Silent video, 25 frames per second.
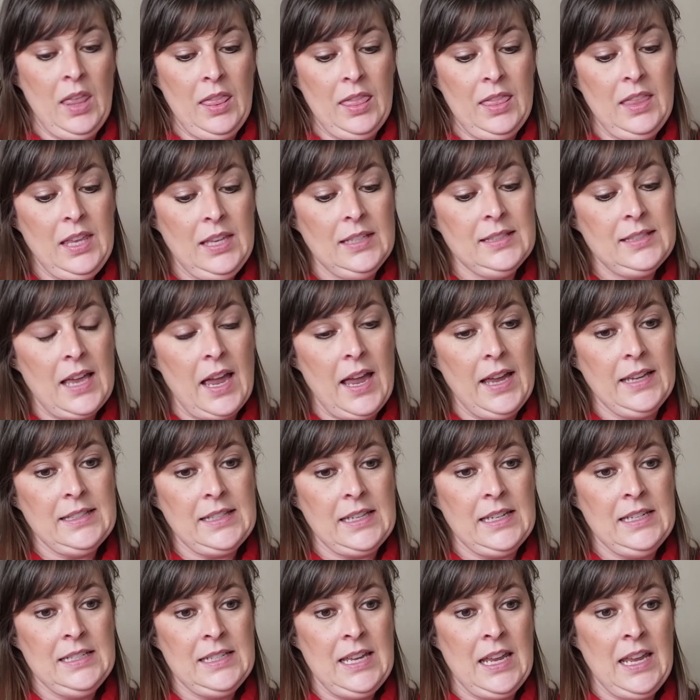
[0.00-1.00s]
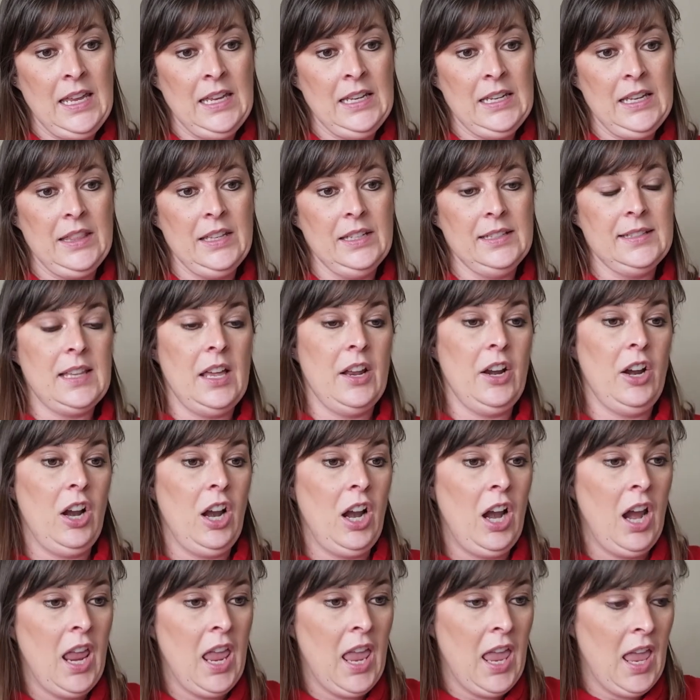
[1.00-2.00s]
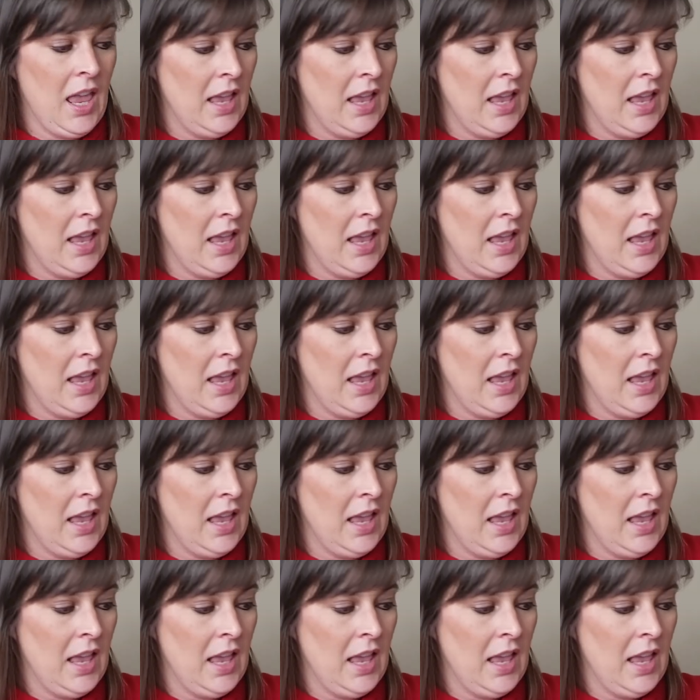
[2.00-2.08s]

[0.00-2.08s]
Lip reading: these guys contained in the center,